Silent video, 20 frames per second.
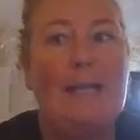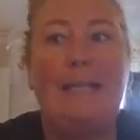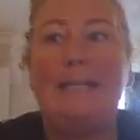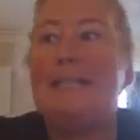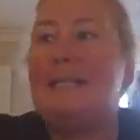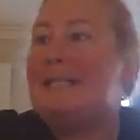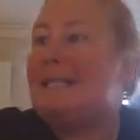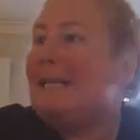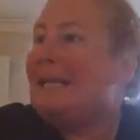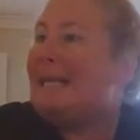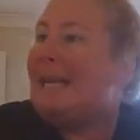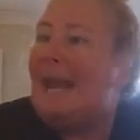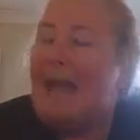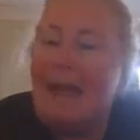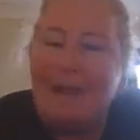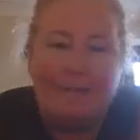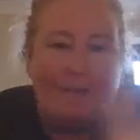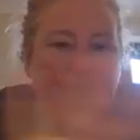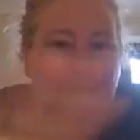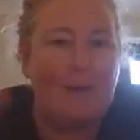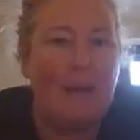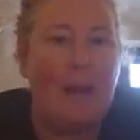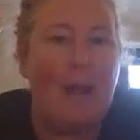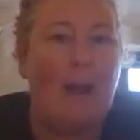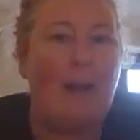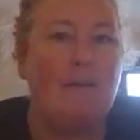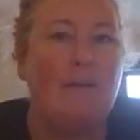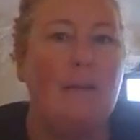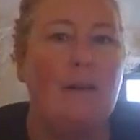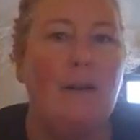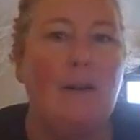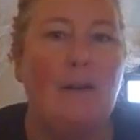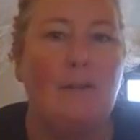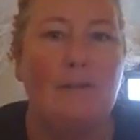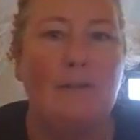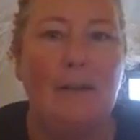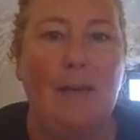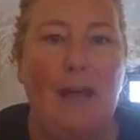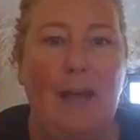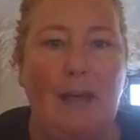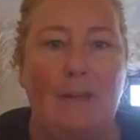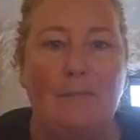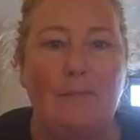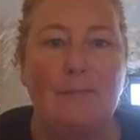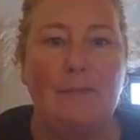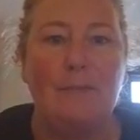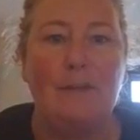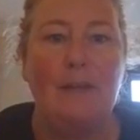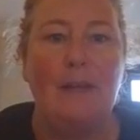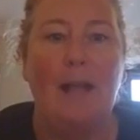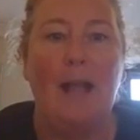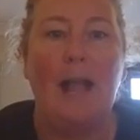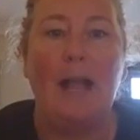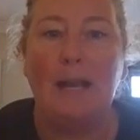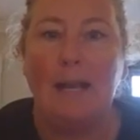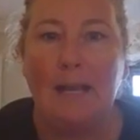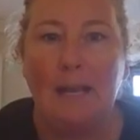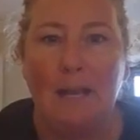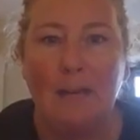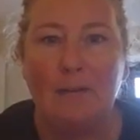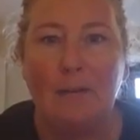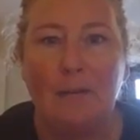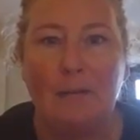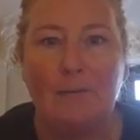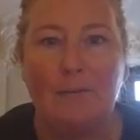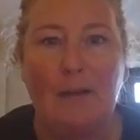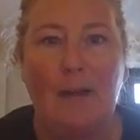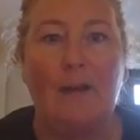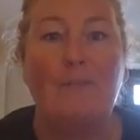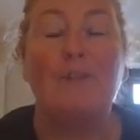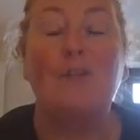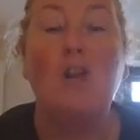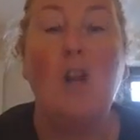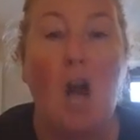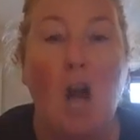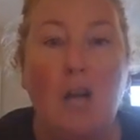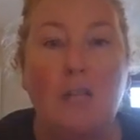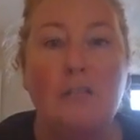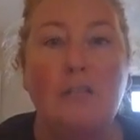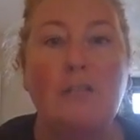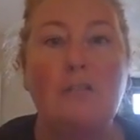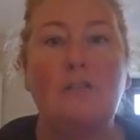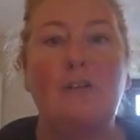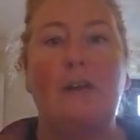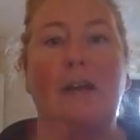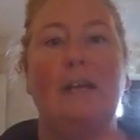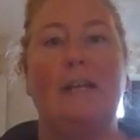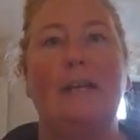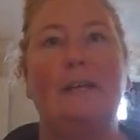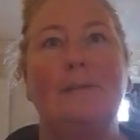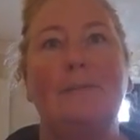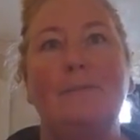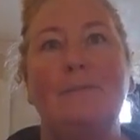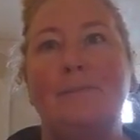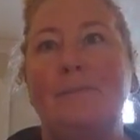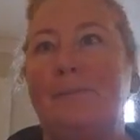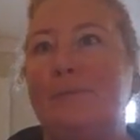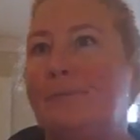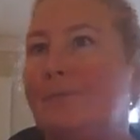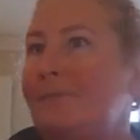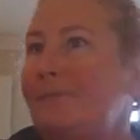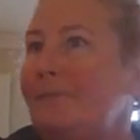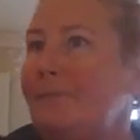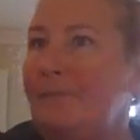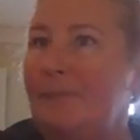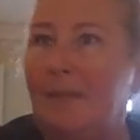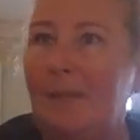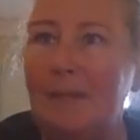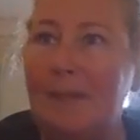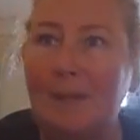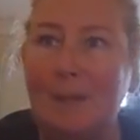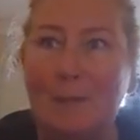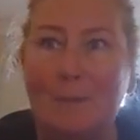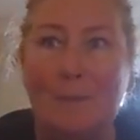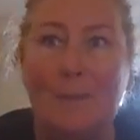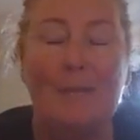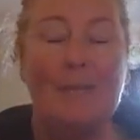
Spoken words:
This is in every area of life, any area of life, not just trading. It could